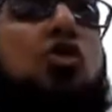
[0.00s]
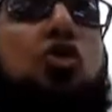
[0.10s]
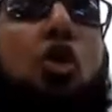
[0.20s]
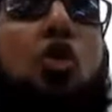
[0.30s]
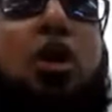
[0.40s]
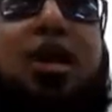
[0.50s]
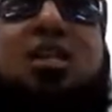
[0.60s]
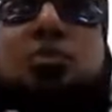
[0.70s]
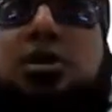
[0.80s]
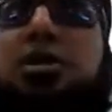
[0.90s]
no
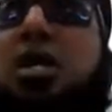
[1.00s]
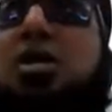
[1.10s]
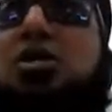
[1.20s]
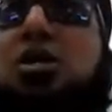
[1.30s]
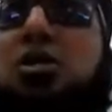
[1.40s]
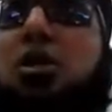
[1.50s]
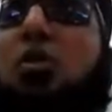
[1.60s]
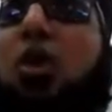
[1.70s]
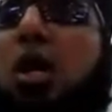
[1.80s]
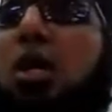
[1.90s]
explanation in the
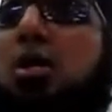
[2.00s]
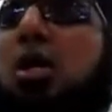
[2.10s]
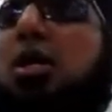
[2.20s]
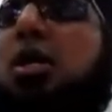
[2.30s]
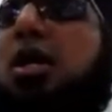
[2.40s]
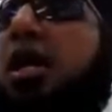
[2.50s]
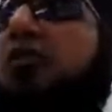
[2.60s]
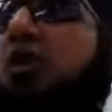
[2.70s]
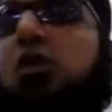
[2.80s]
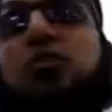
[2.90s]
world can
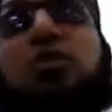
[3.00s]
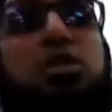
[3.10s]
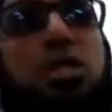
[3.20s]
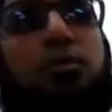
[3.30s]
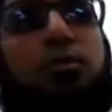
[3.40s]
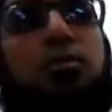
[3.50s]
ever convince them.